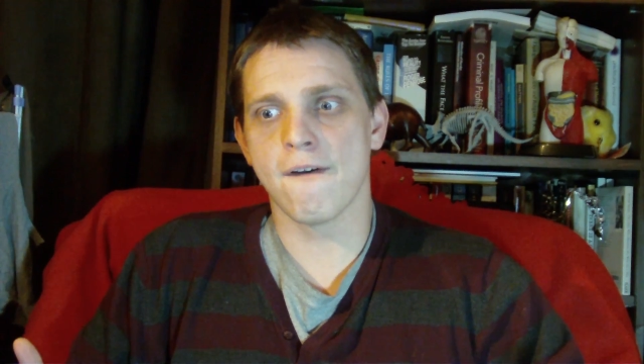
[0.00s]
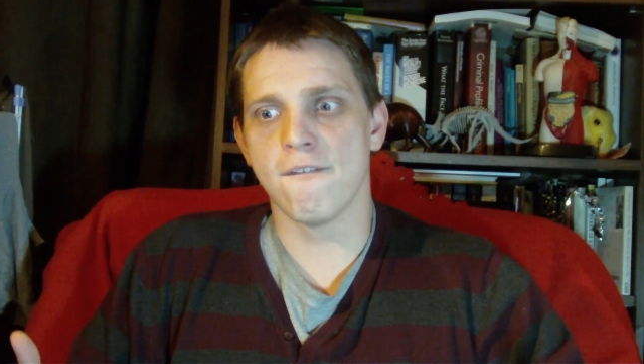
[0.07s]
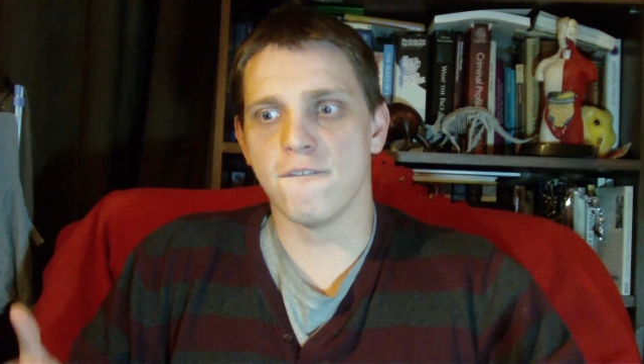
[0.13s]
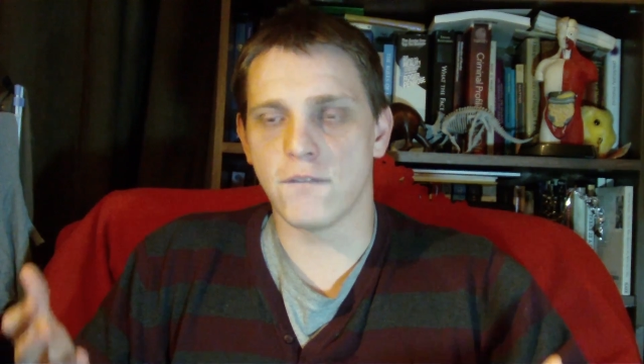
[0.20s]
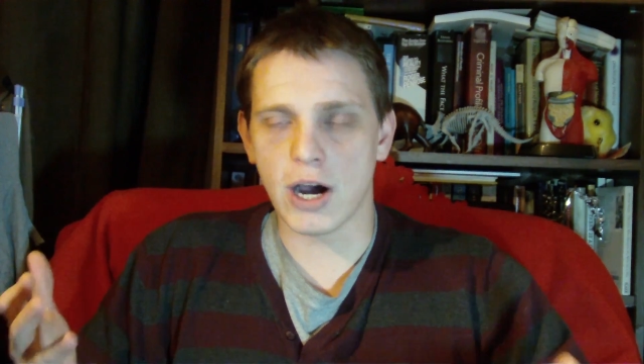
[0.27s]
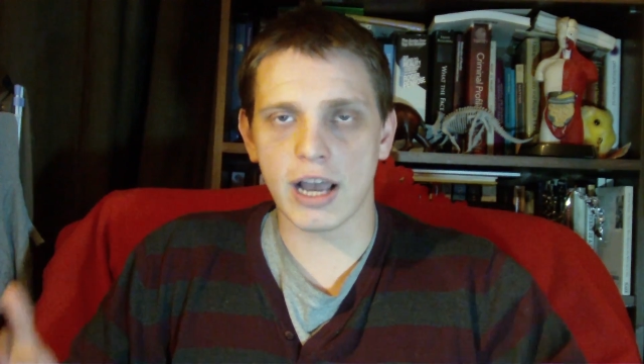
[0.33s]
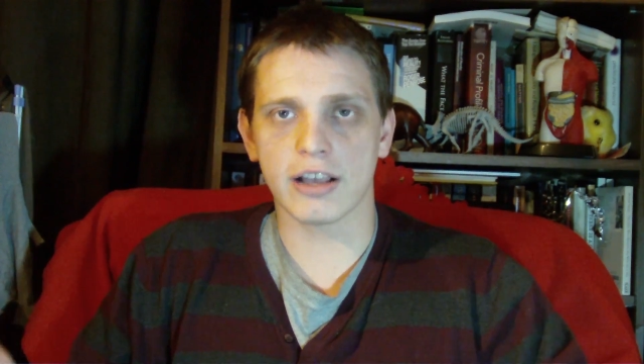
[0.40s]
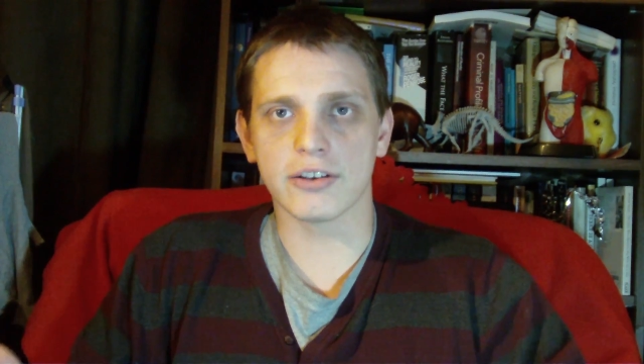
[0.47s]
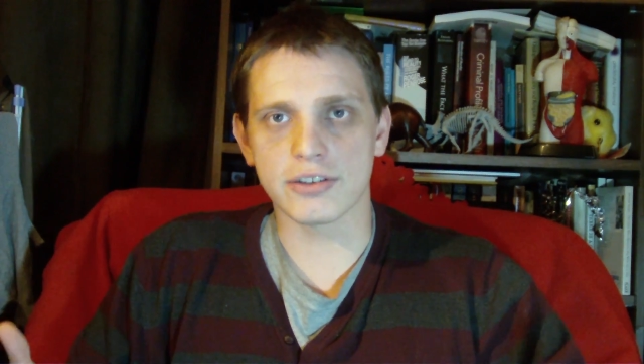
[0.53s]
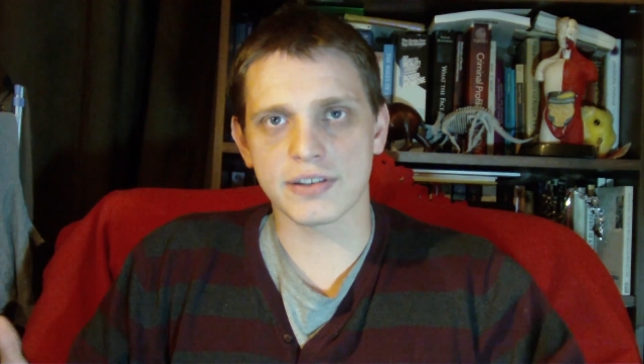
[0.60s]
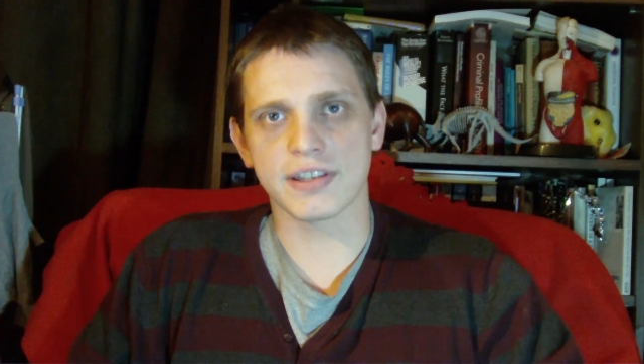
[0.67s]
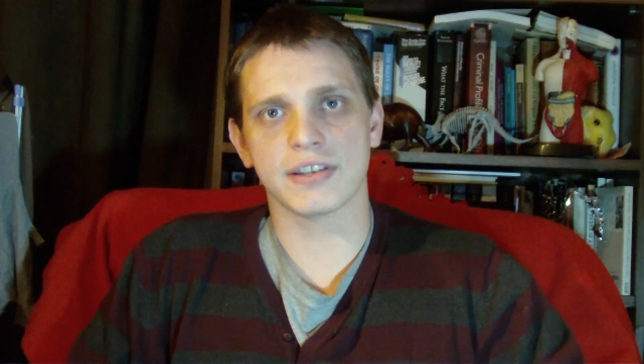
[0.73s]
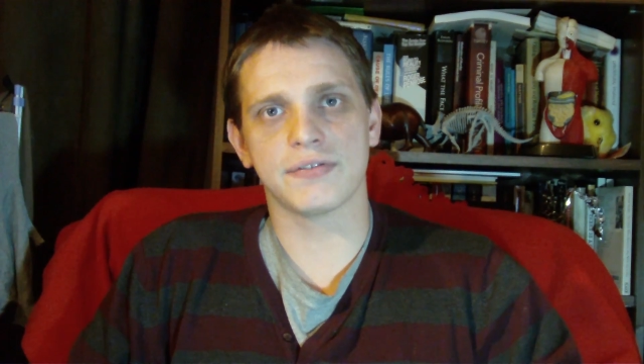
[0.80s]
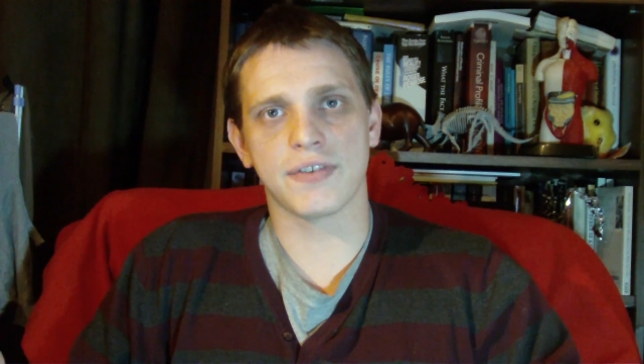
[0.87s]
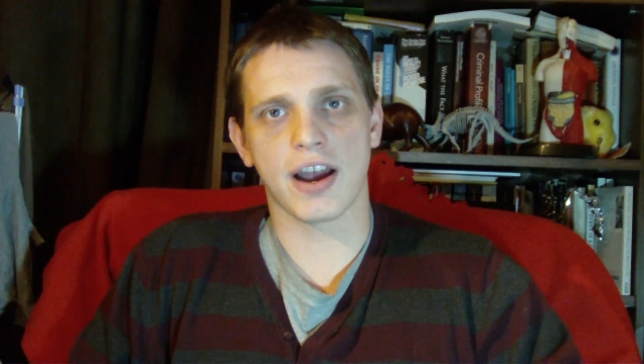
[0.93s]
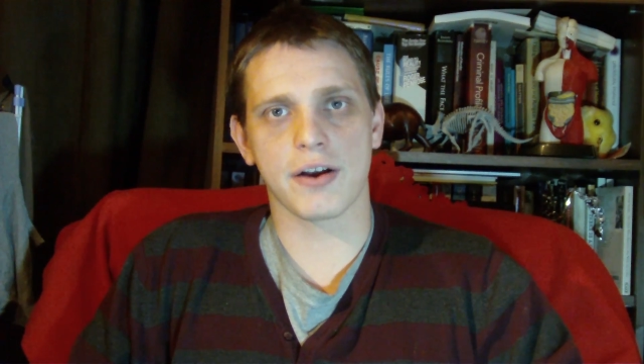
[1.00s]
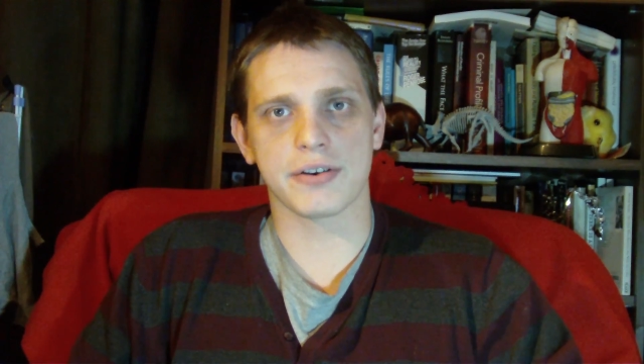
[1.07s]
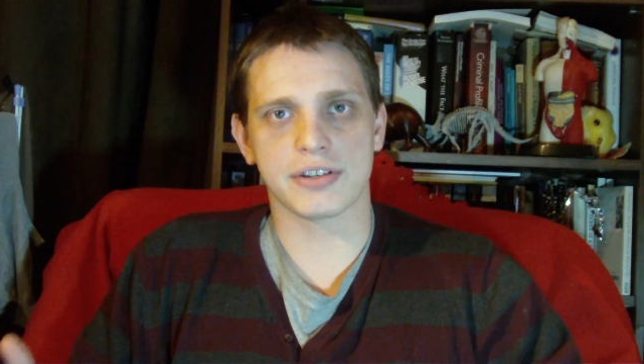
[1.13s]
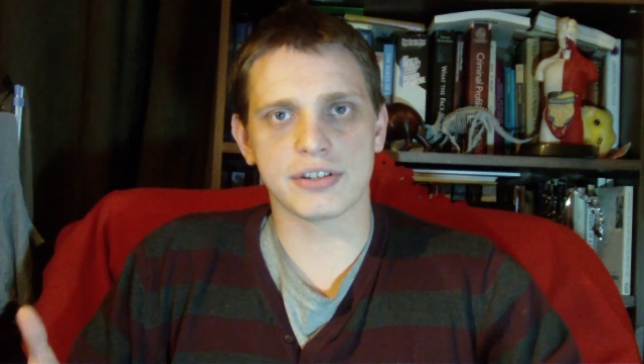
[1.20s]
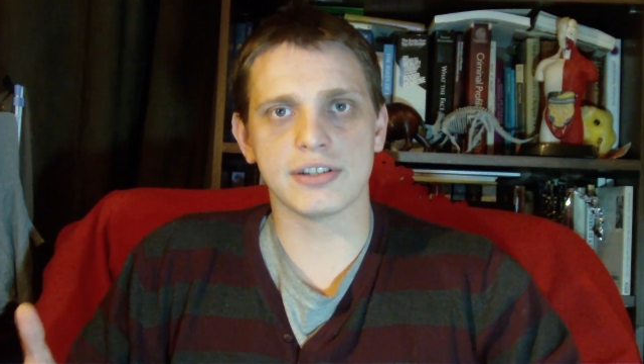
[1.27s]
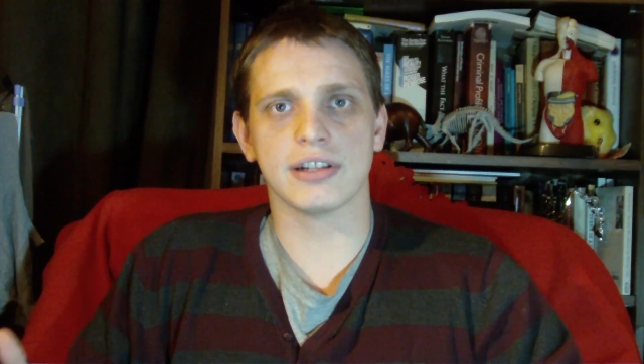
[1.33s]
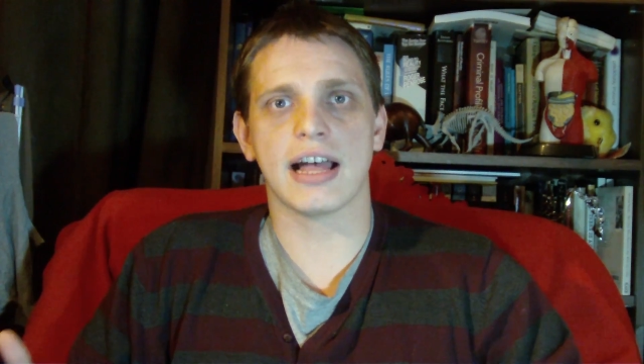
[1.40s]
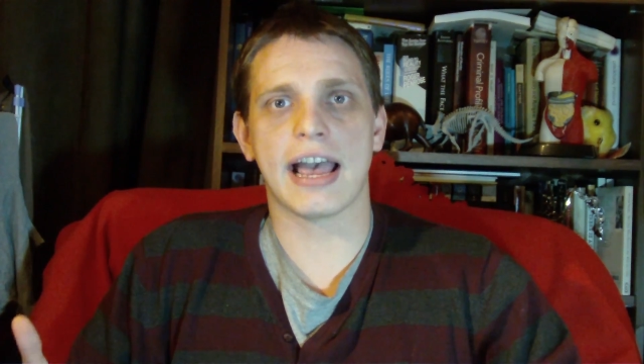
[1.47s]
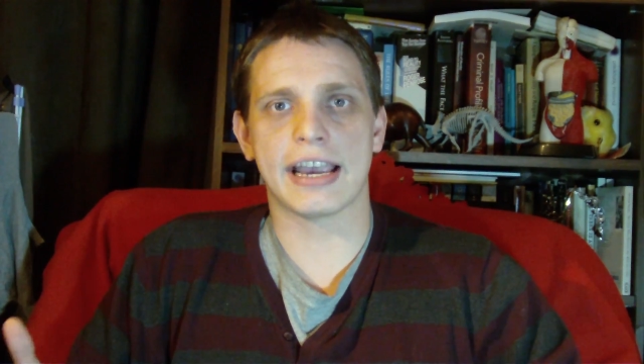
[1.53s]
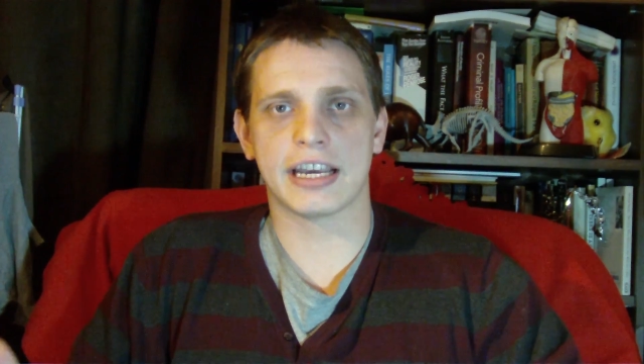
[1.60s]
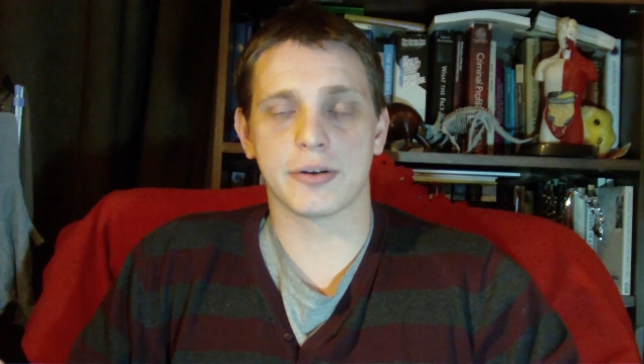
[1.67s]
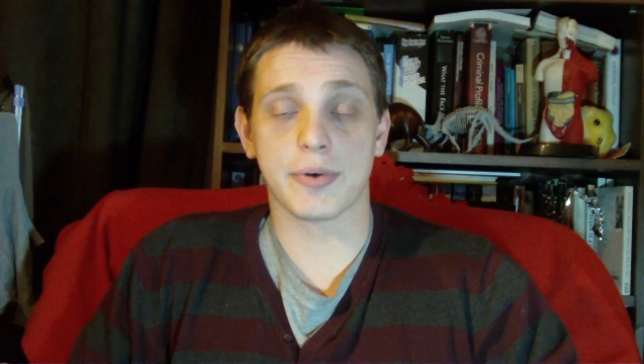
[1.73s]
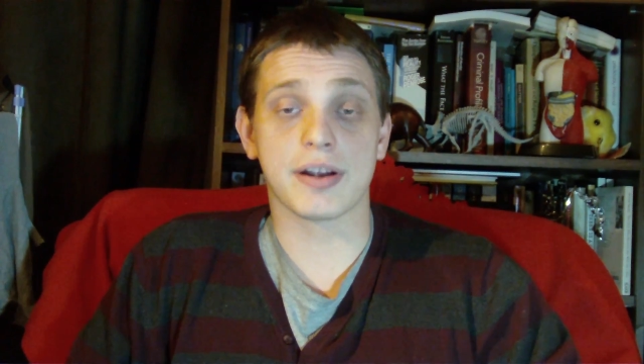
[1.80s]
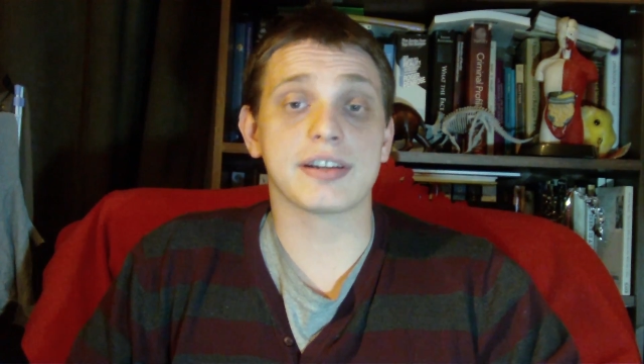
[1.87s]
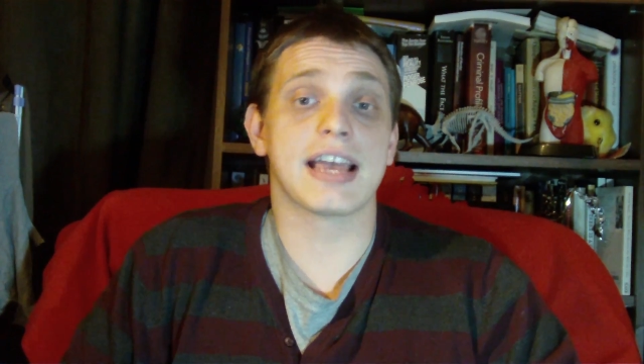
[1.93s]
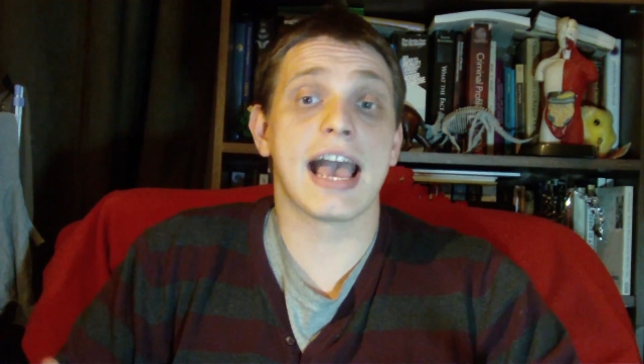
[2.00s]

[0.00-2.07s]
vials of this virus still hanging around,